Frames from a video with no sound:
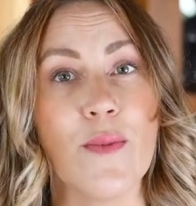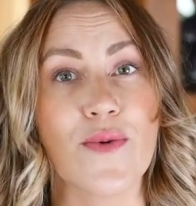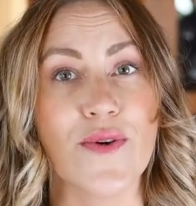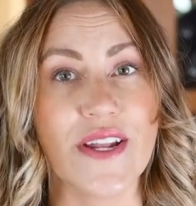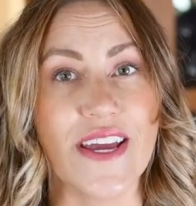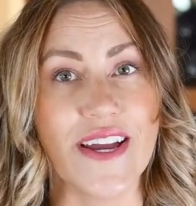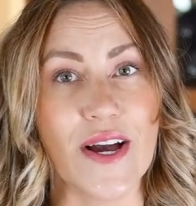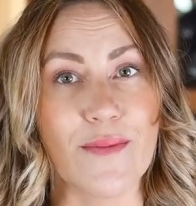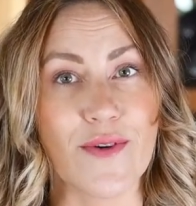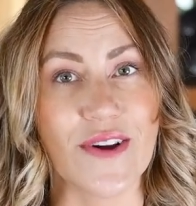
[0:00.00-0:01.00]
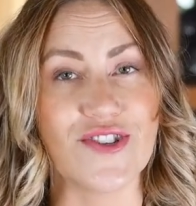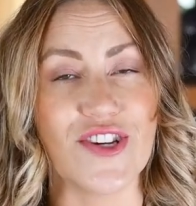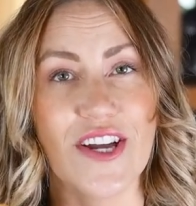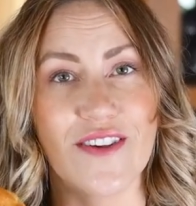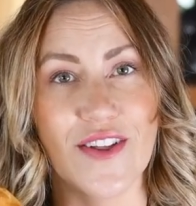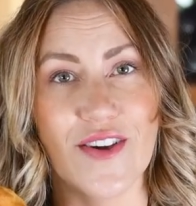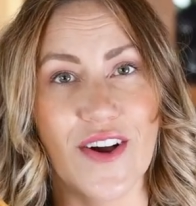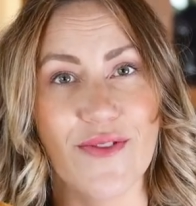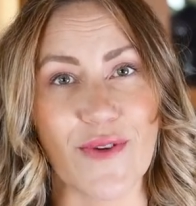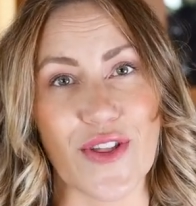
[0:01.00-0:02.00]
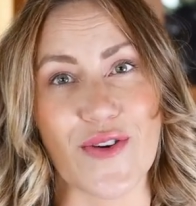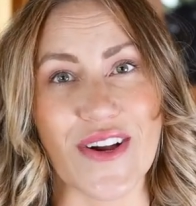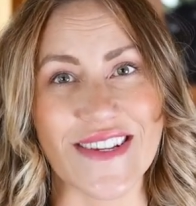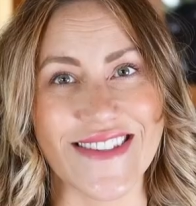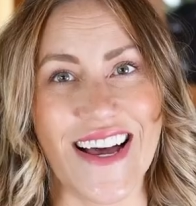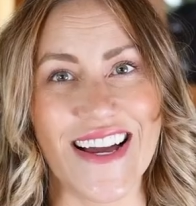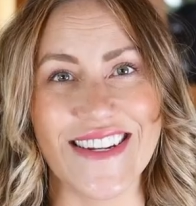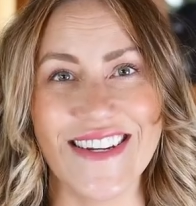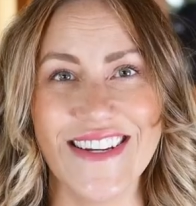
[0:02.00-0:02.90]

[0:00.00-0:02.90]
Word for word: pretty um, crunchy on the on, with the crust side.